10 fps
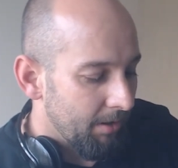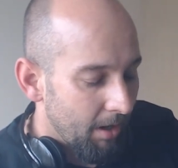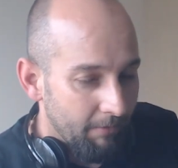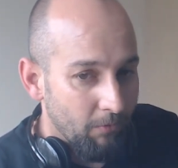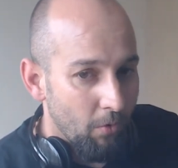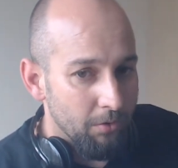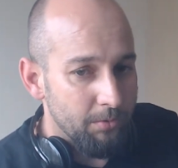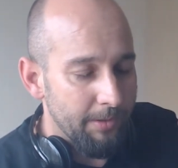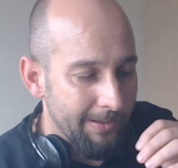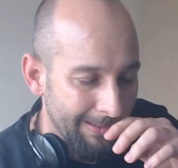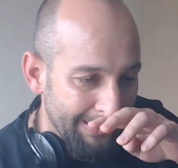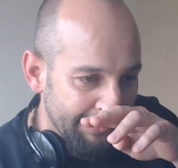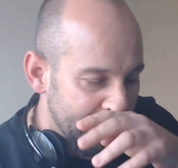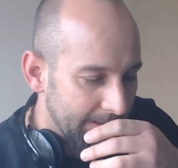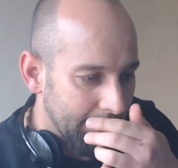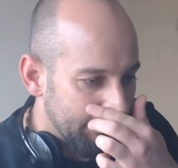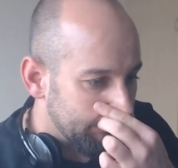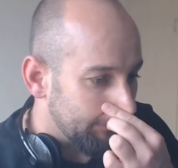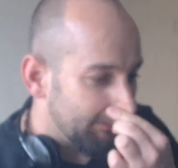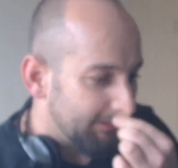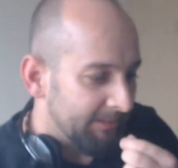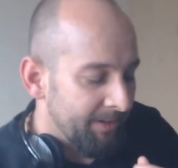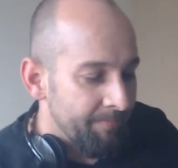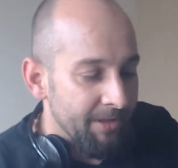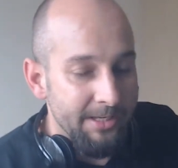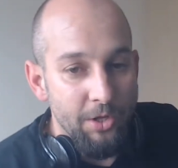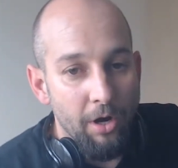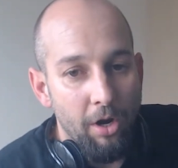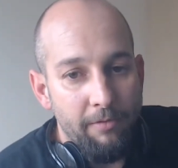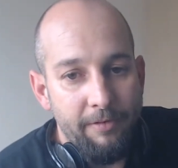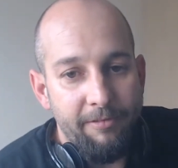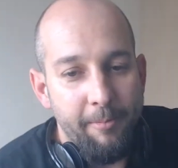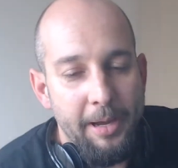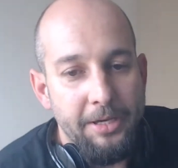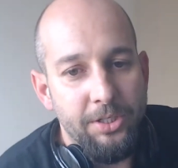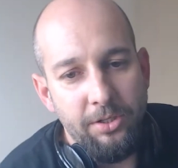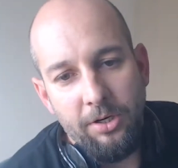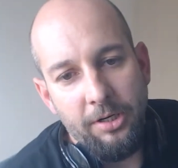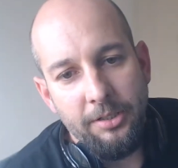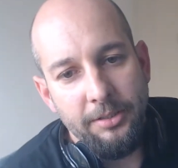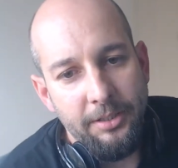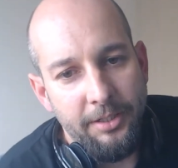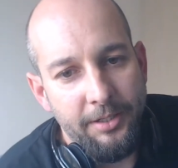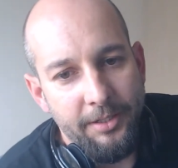Of course, we couldn't, there's not a lot of information on